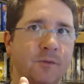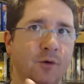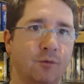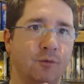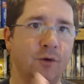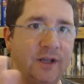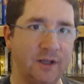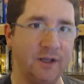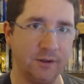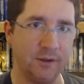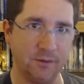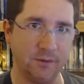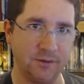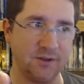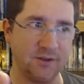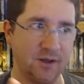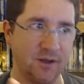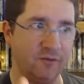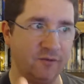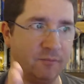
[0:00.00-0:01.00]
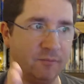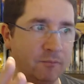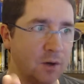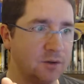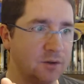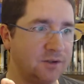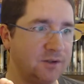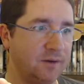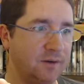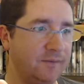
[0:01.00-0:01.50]
reuse of
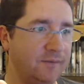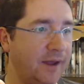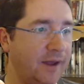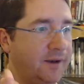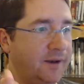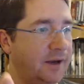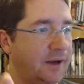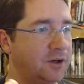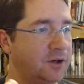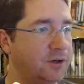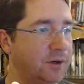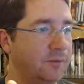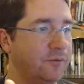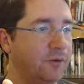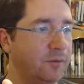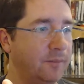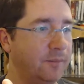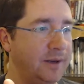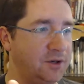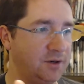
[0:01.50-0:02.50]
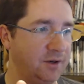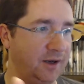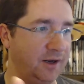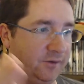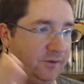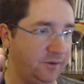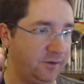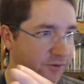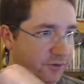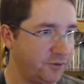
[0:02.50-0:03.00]
most of that texture information
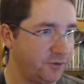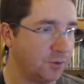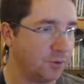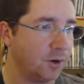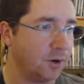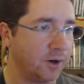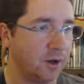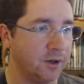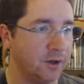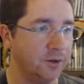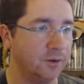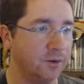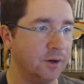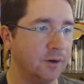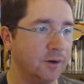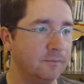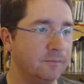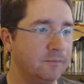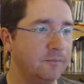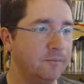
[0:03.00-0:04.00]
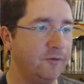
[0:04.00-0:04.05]
as it's stored on your